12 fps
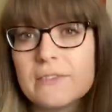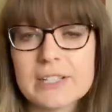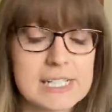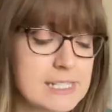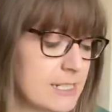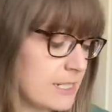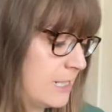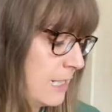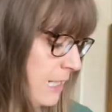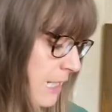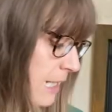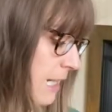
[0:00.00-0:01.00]
it.
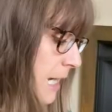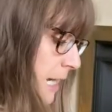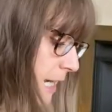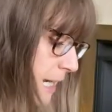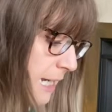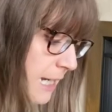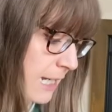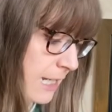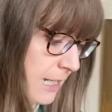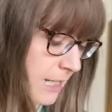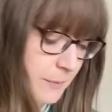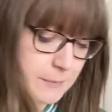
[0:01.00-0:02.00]

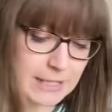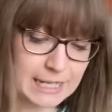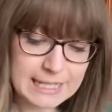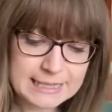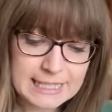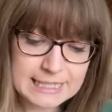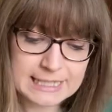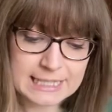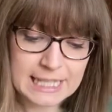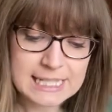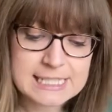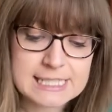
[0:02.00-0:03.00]
And then the
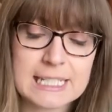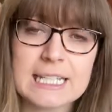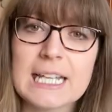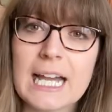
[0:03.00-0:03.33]
last thing